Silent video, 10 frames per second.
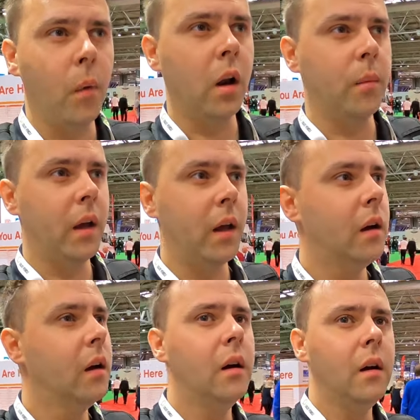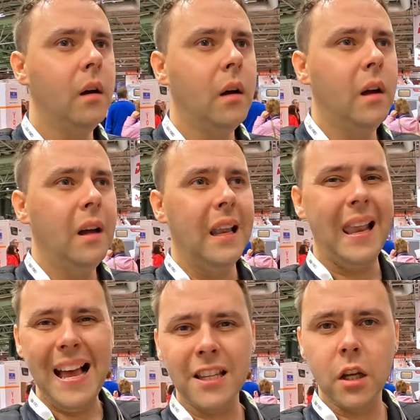out while I'm here.
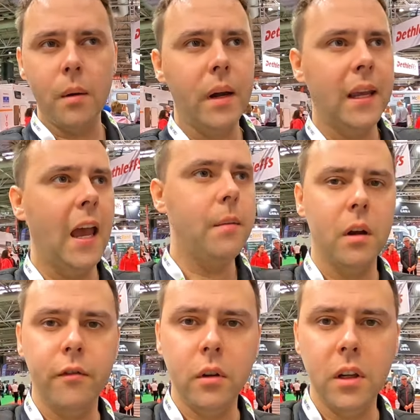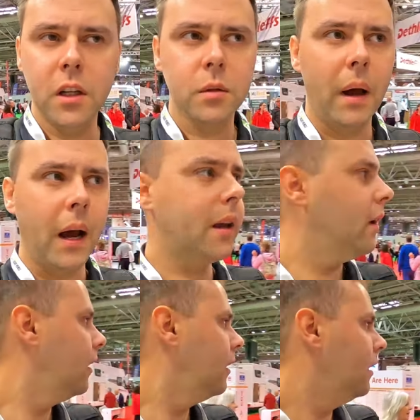Last time I came here a few years back,
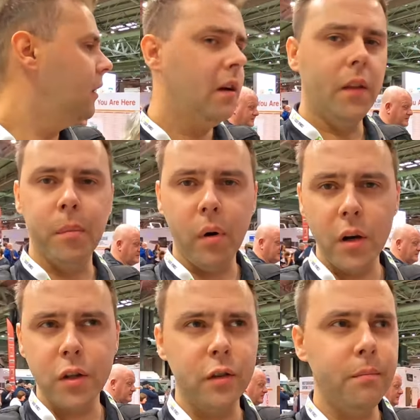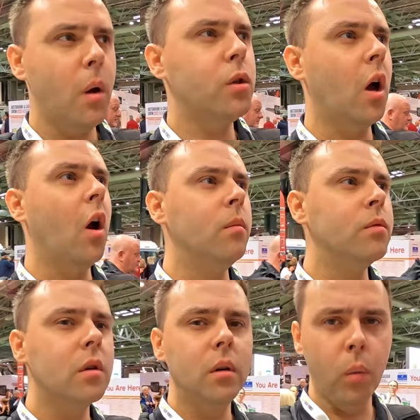the prices of
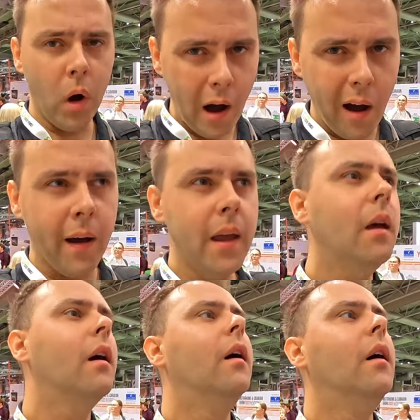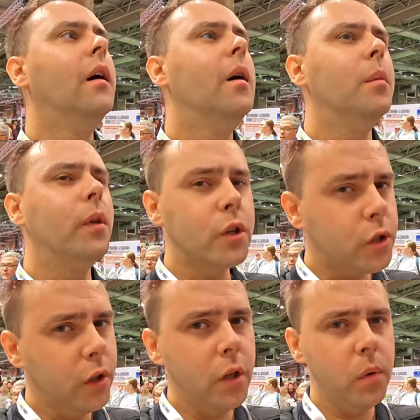motorhomes were high, but they
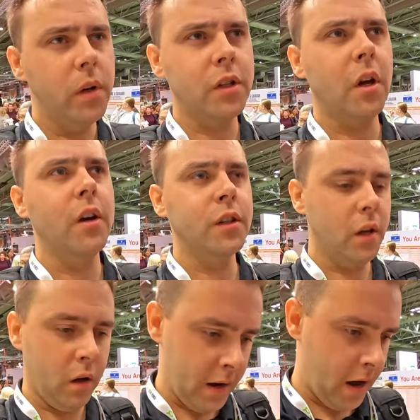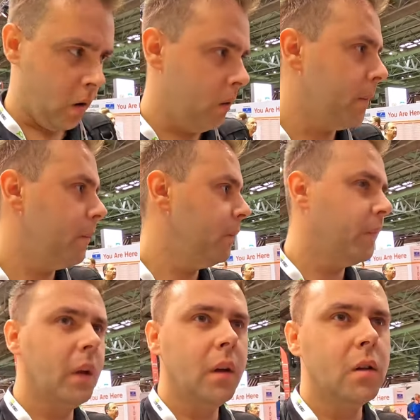certainly weren't as high as they are now.
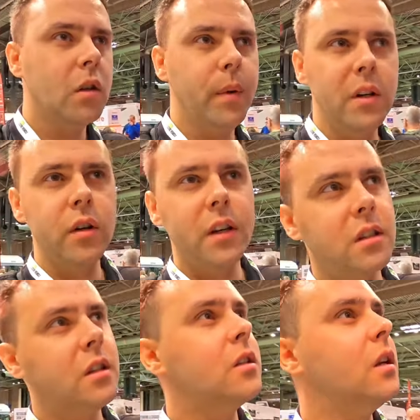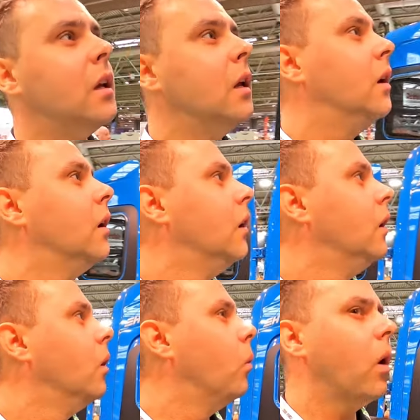So I'd be interested to see
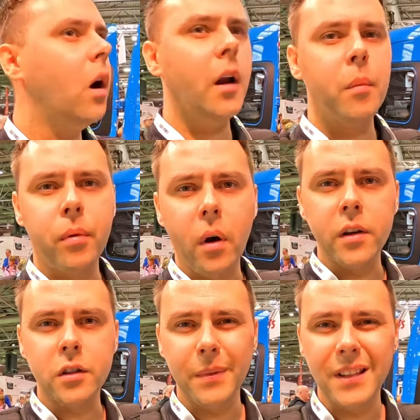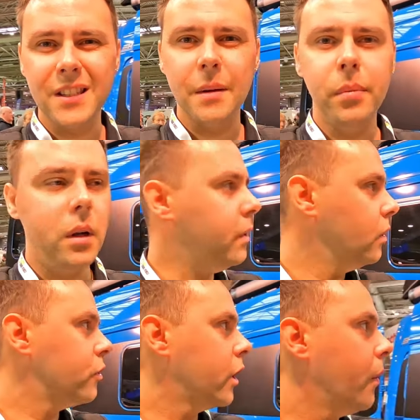what kind of price some of the simpler
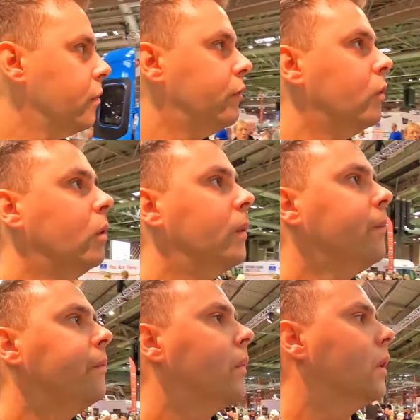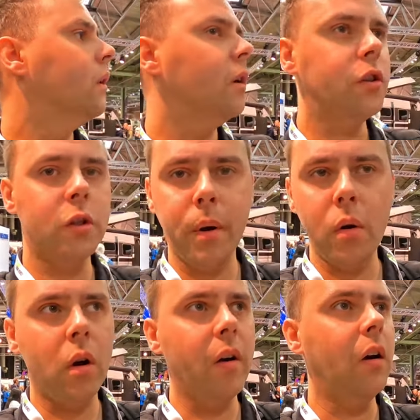builds are going for. I'll just
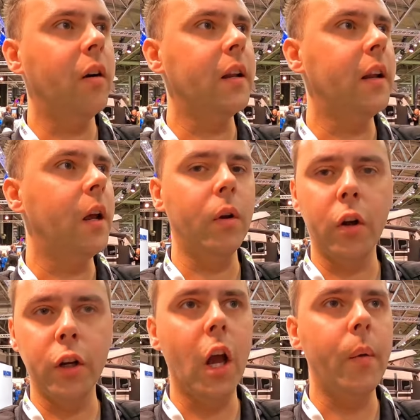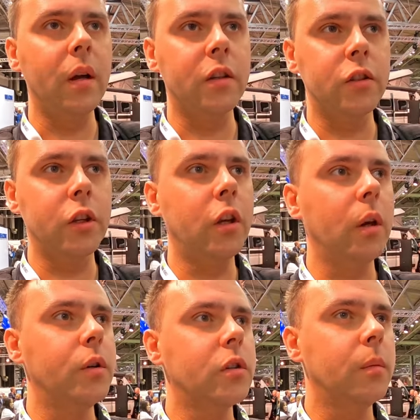poke our little head We're not going to go in because there's a
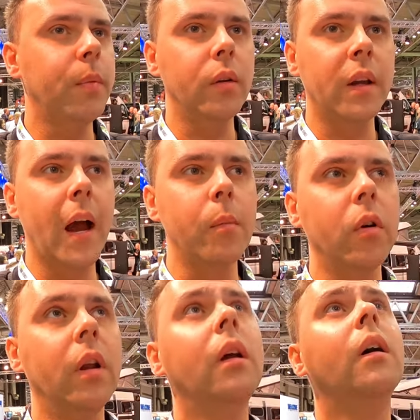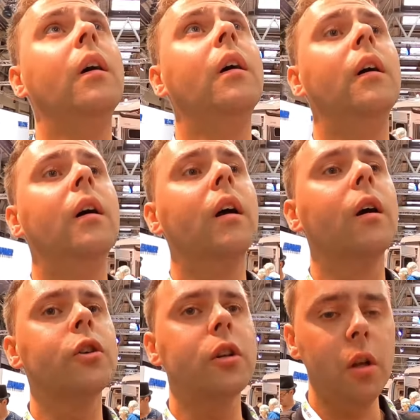queue. We're just going to poke the camera in, and
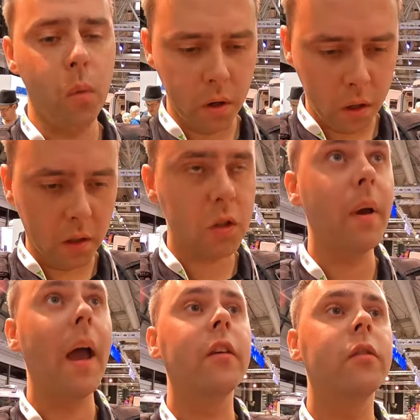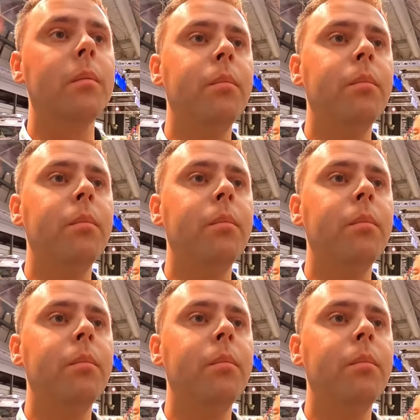I'll show you what you can expect from